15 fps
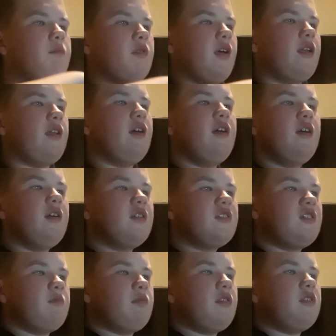plan
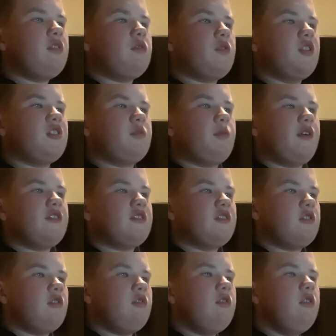simply to rest but
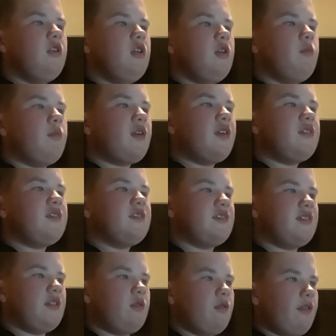soon begin to
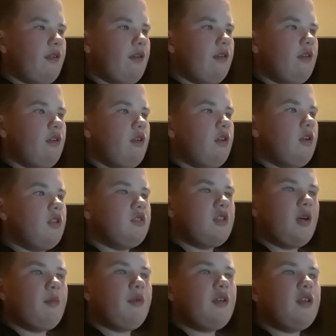settle there,
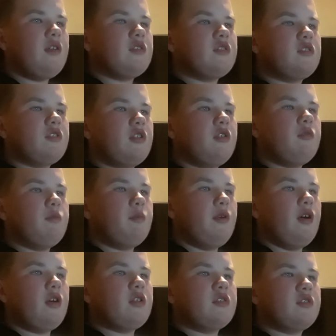dubbing its new
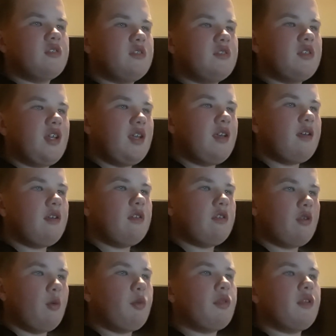Berk, seeing
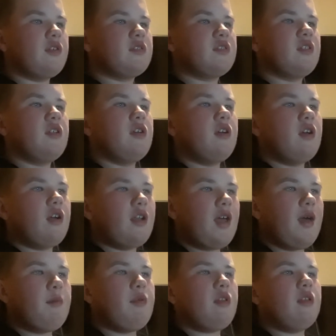Toothless
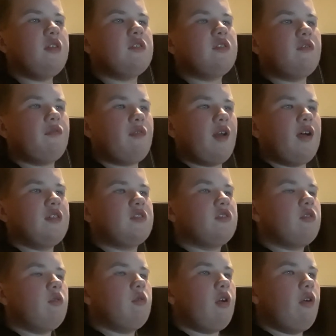inhabit Lee to fly
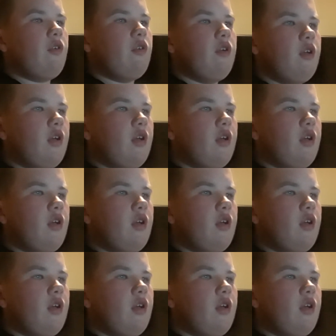solo